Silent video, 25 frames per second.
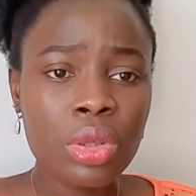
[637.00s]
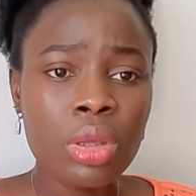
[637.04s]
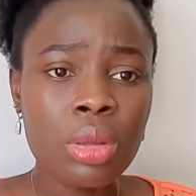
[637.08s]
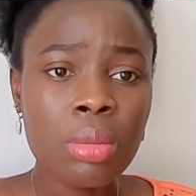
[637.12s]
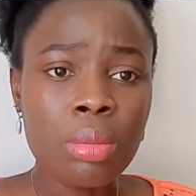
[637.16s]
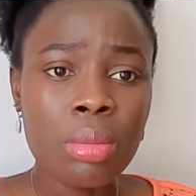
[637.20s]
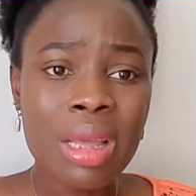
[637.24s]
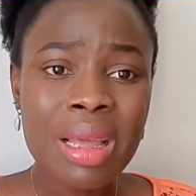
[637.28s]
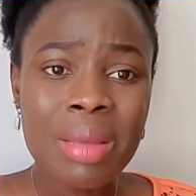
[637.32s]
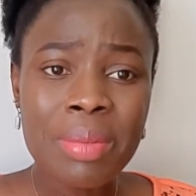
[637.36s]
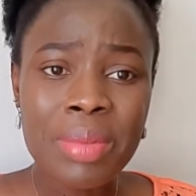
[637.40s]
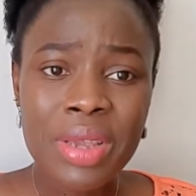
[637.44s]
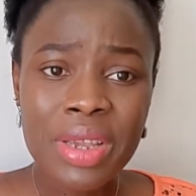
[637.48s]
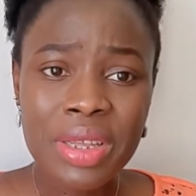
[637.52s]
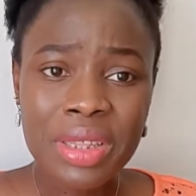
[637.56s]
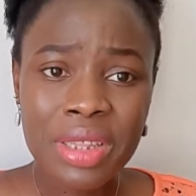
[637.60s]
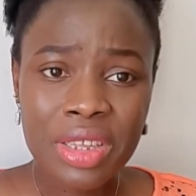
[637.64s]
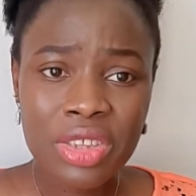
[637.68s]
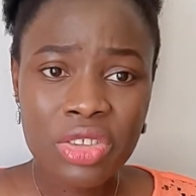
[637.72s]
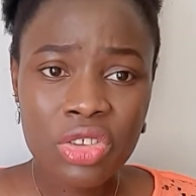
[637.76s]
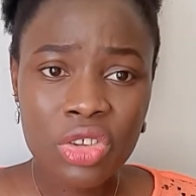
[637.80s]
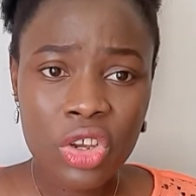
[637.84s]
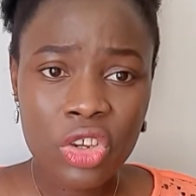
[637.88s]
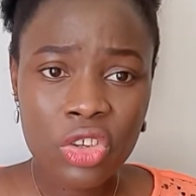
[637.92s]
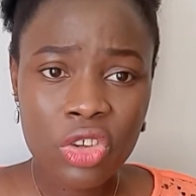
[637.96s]
Maybe in the
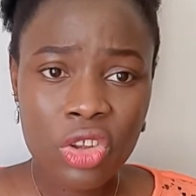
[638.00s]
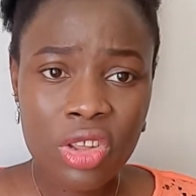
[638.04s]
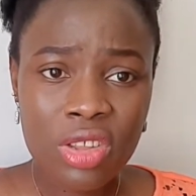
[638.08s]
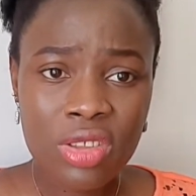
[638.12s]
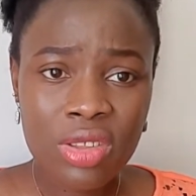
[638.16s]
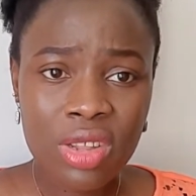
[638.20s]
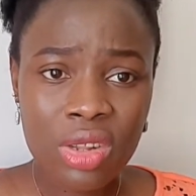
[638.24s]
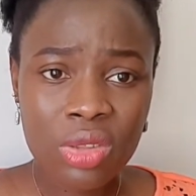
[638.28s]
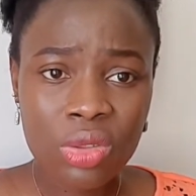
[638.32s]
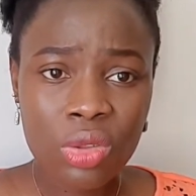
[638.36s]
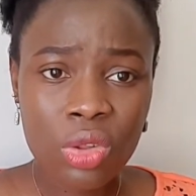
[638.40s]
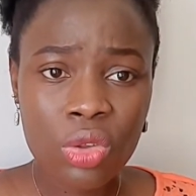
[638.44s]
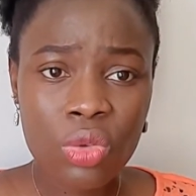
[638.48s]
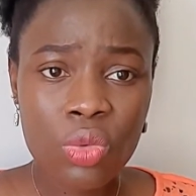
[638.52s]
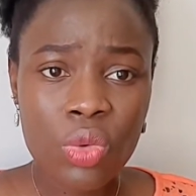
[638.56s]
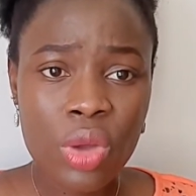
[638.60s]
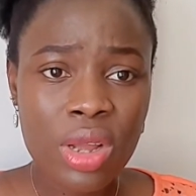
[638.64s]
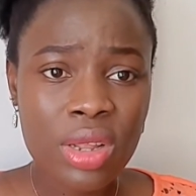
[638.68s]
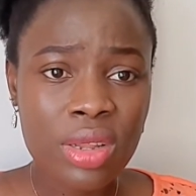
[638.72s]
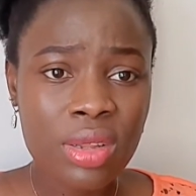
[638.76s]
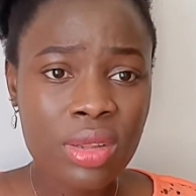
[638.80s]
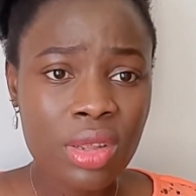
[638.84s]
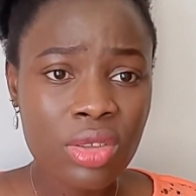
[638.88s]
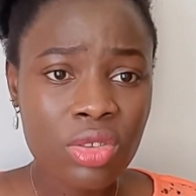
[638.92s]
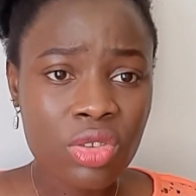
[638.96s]
education sector, you are
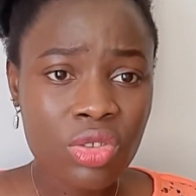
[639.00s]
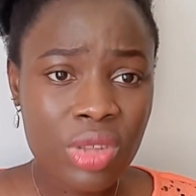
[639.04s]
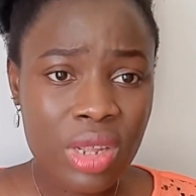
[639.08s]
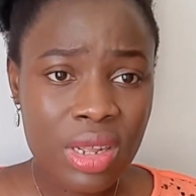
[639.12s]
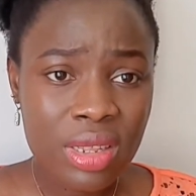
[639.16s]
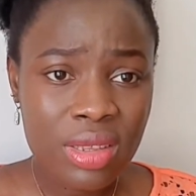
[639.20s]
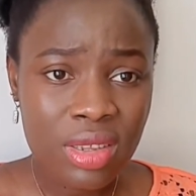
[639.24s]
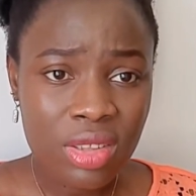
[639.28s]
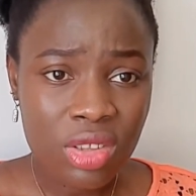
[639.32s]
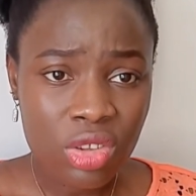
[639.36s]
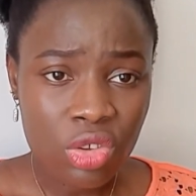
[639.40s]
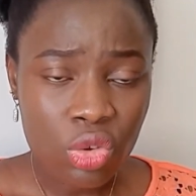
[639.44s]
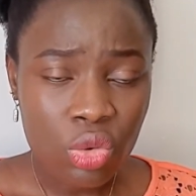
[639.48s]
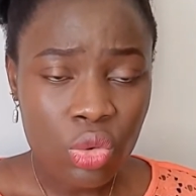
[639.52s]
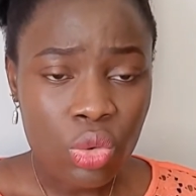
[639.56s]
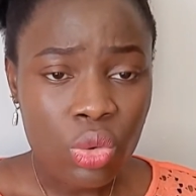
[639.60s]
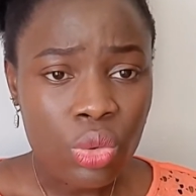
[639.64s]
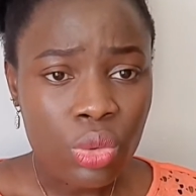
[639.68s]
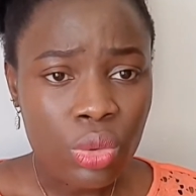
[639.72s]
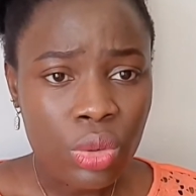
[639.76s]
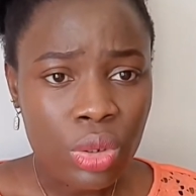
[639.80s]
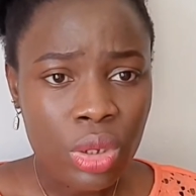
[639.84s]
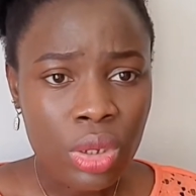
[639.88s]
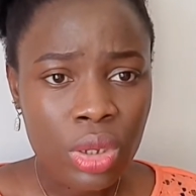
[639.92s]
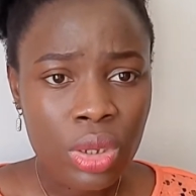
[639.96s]
a student in school.